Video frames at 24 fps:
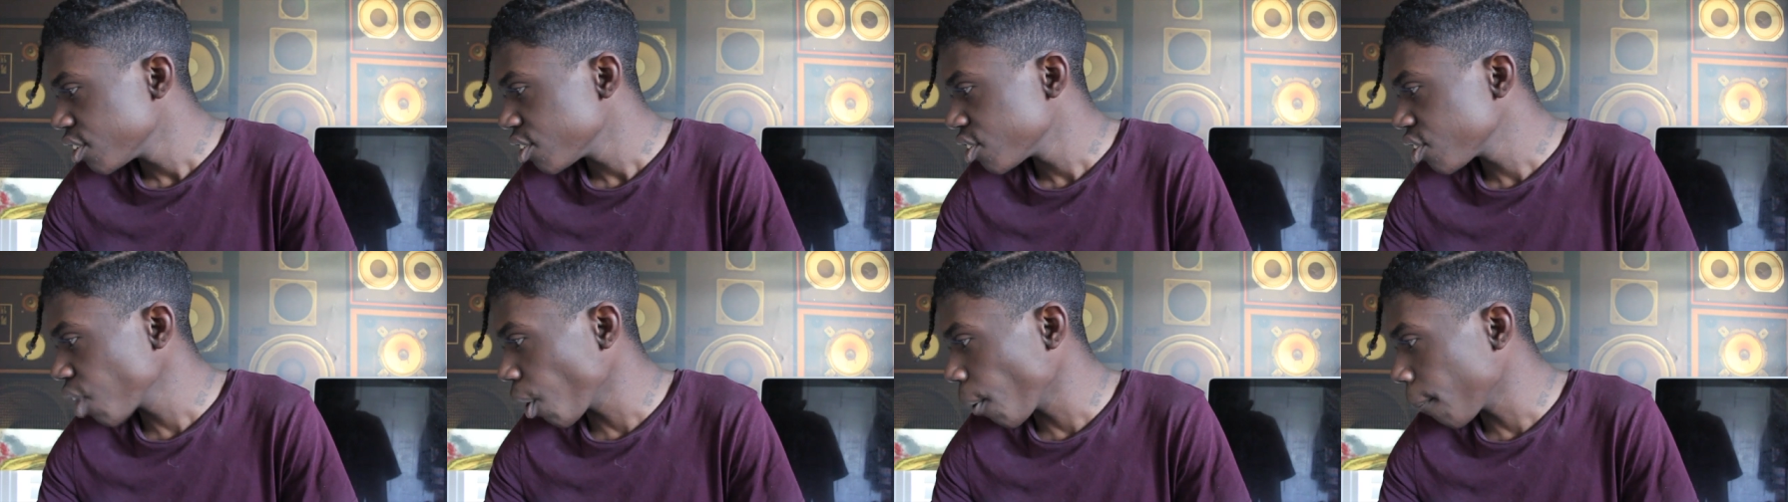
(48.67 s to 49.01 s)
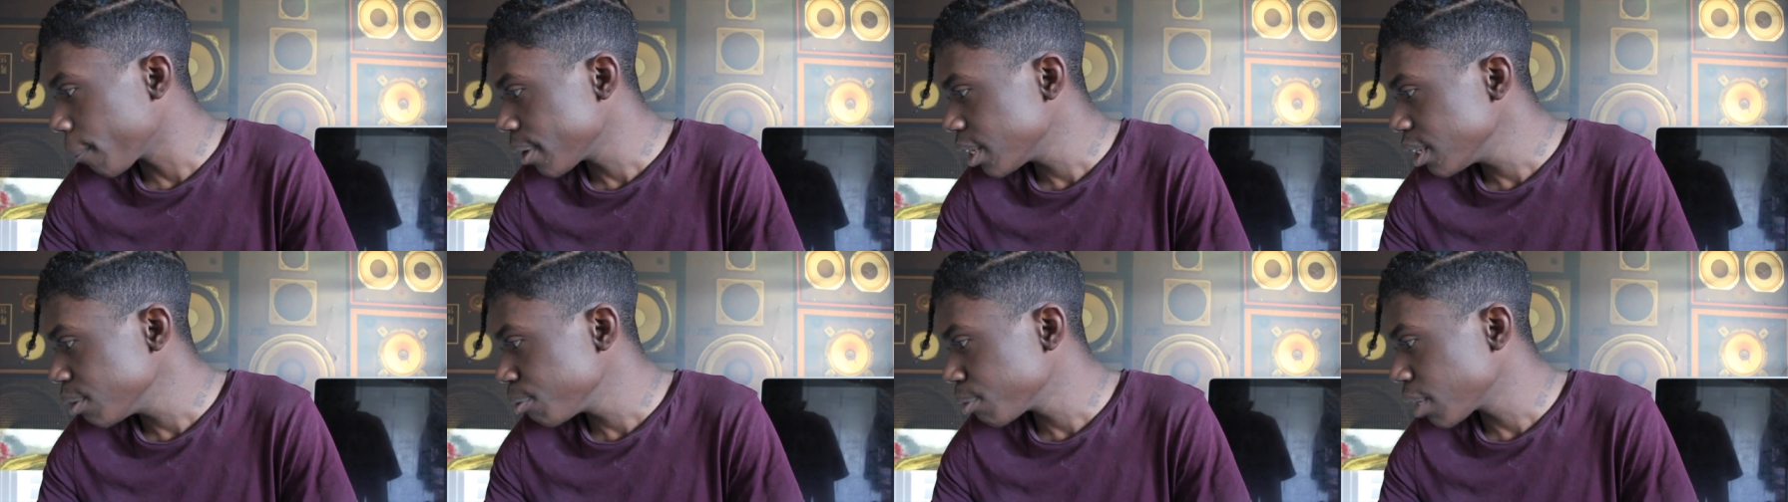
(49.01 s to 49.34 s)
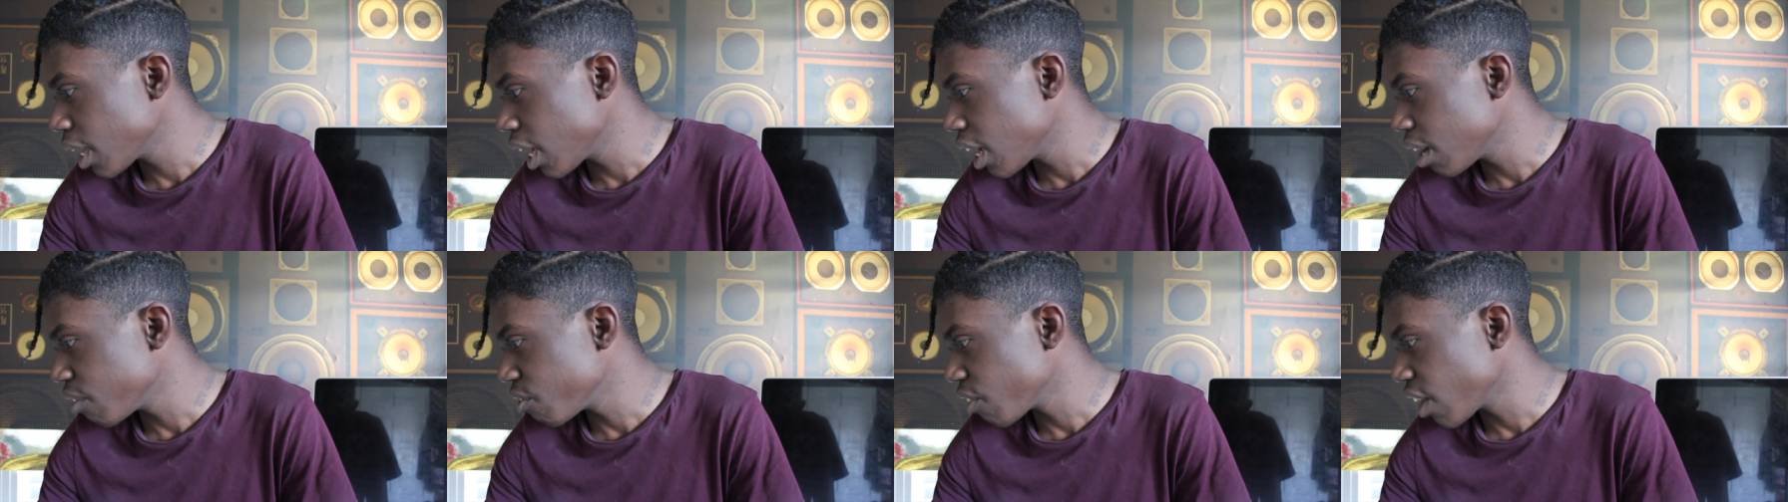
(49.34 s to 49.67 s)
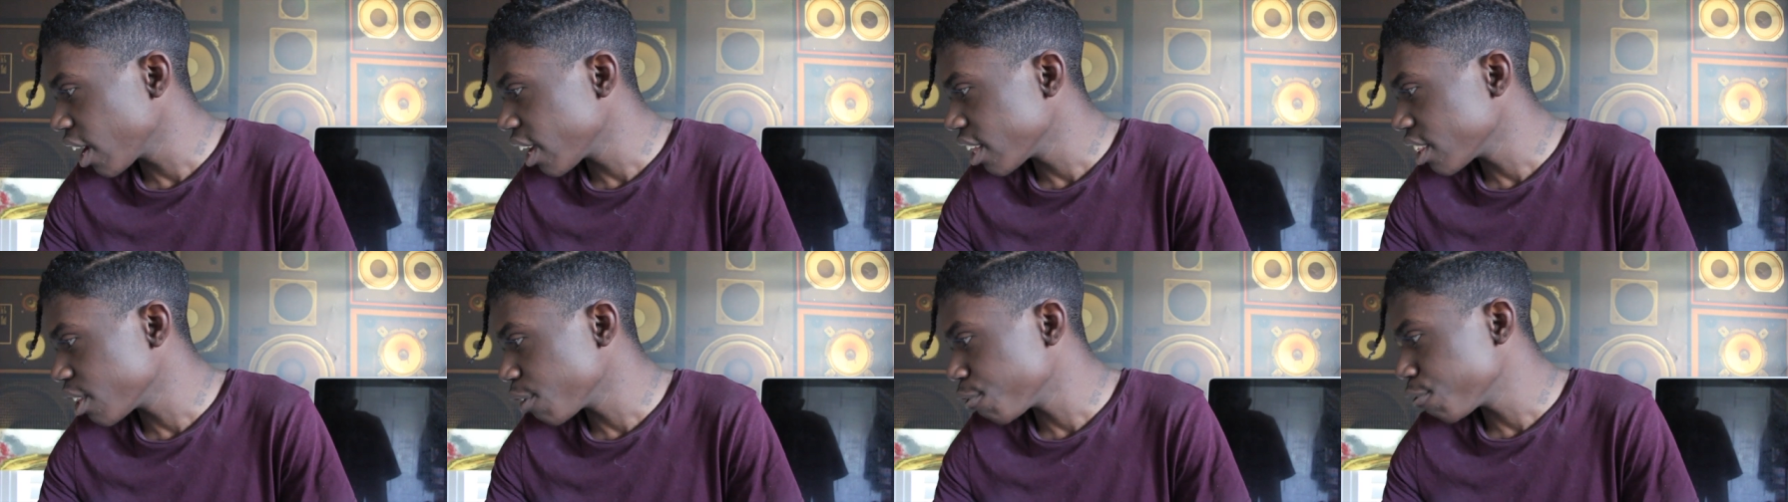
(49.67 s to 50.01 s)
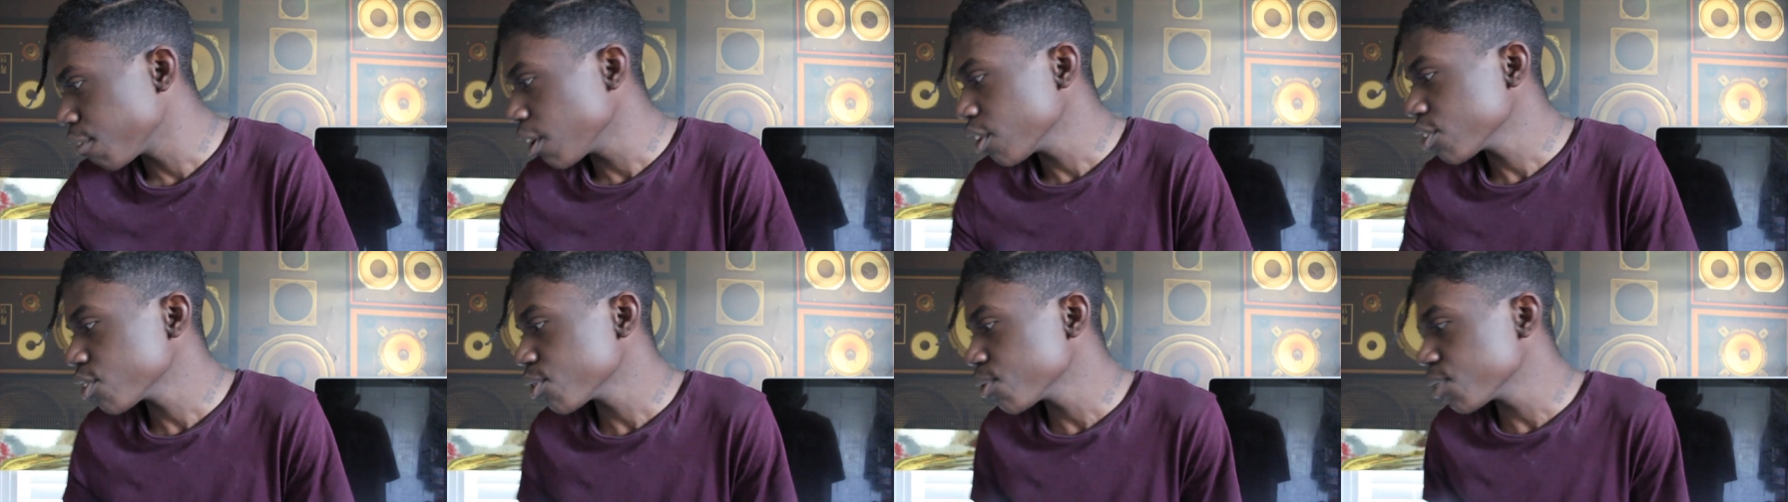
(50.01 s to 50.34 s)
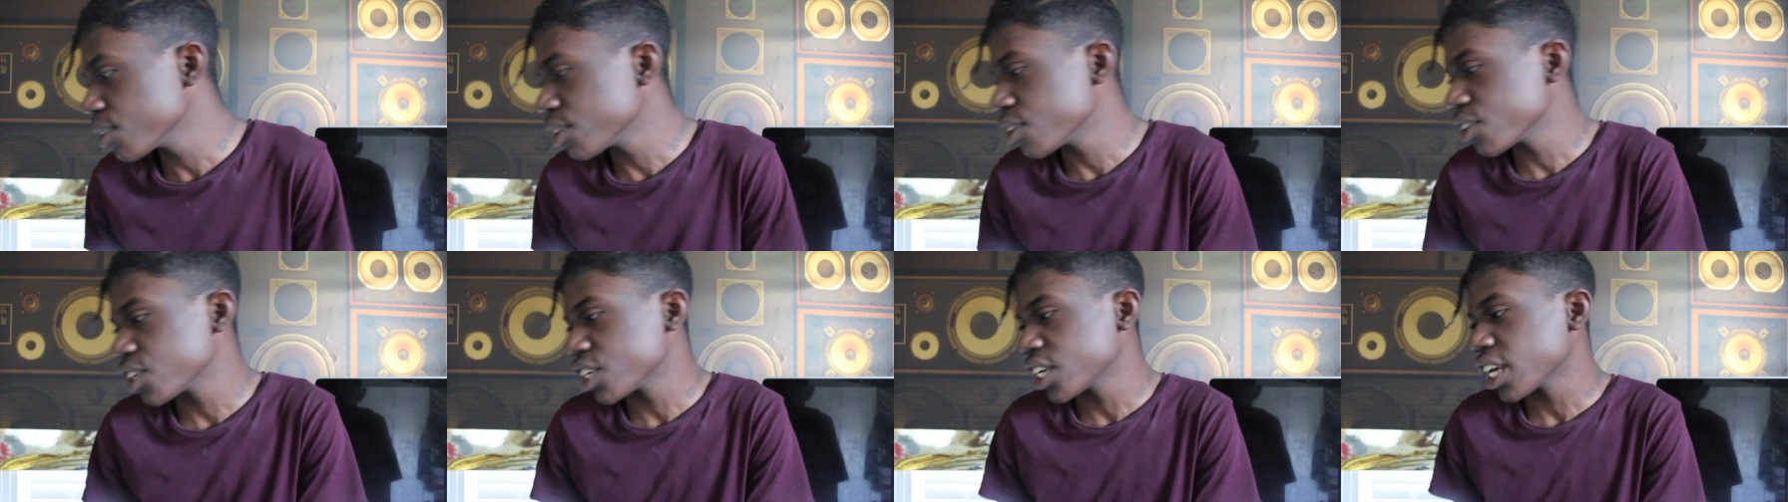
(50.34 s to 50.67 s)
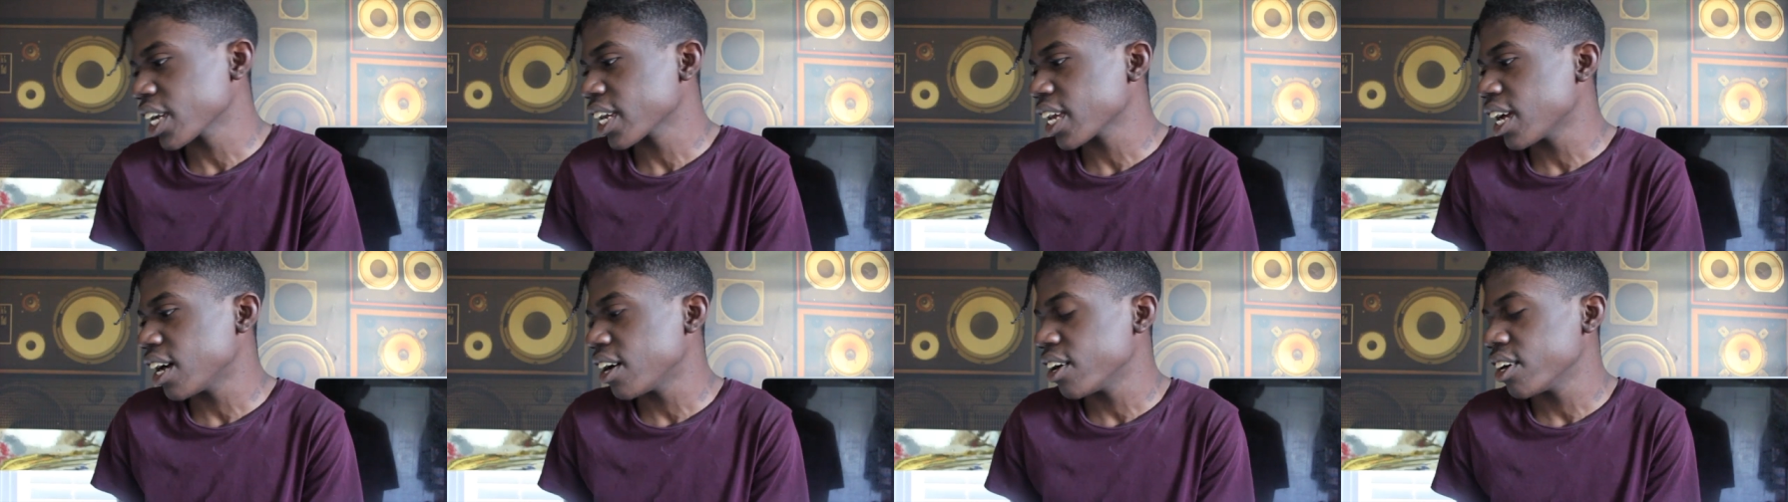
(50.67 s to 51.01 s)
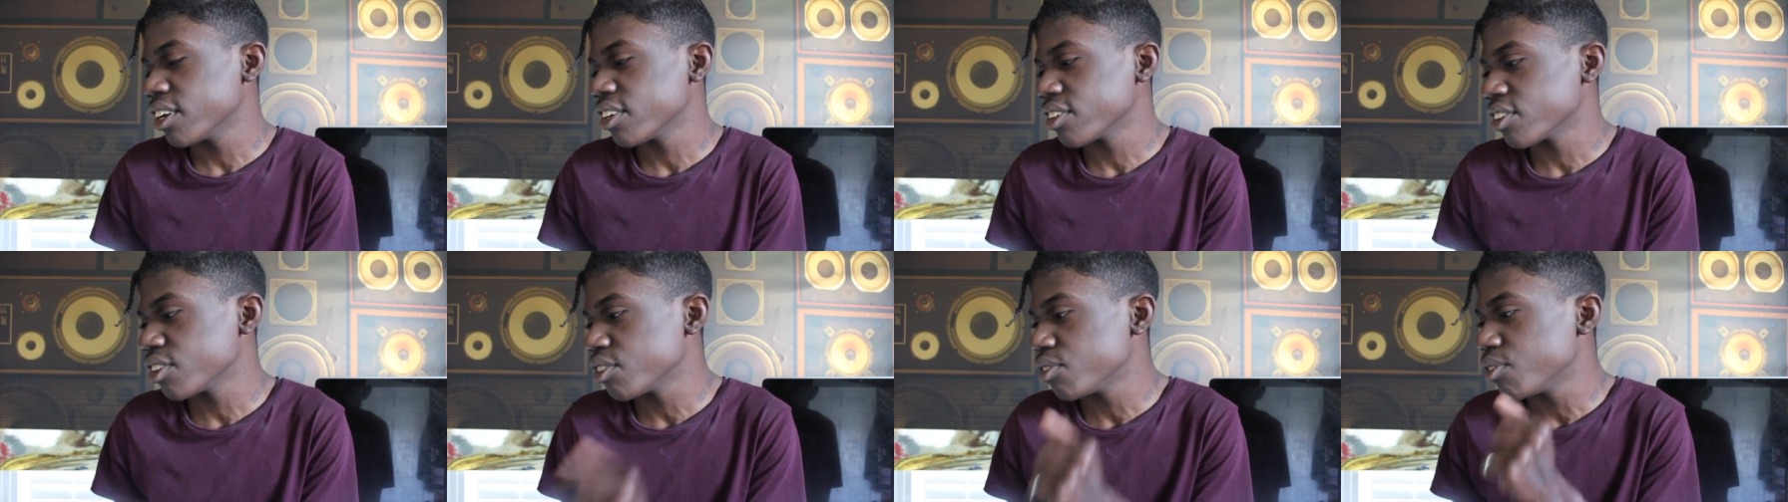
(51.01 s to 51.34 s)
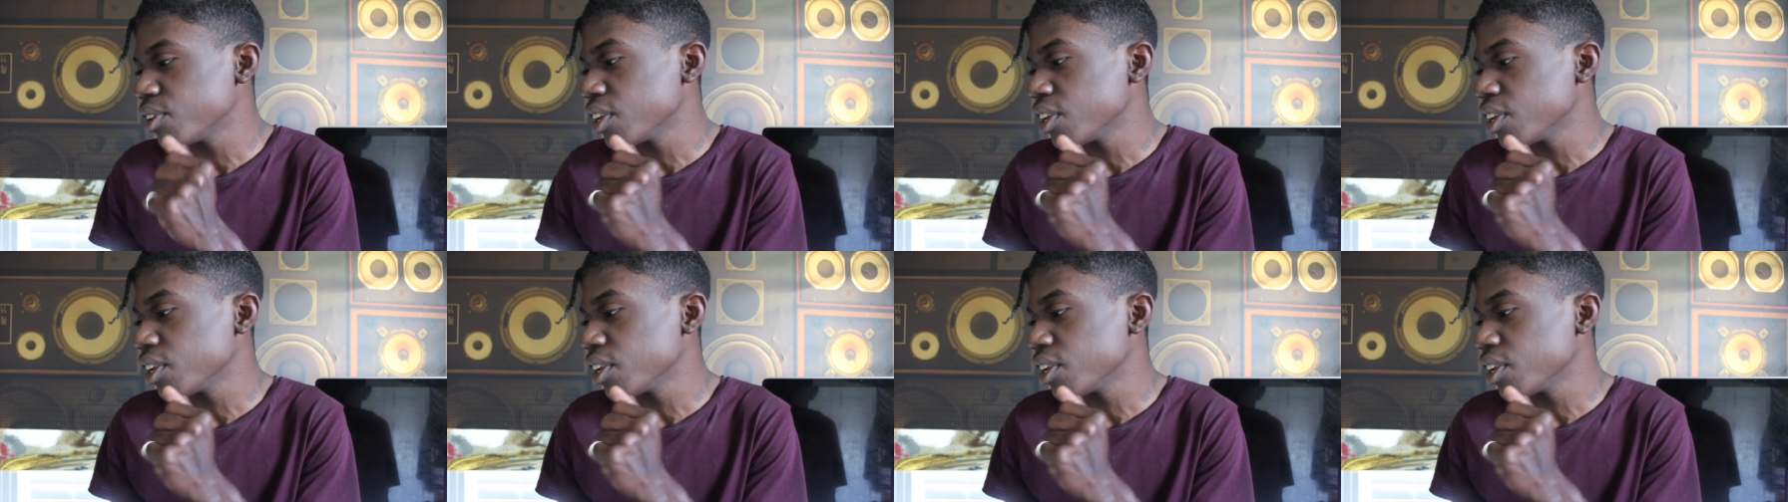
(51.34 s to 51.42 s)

So keep game, right? The first one we're gonna check out is this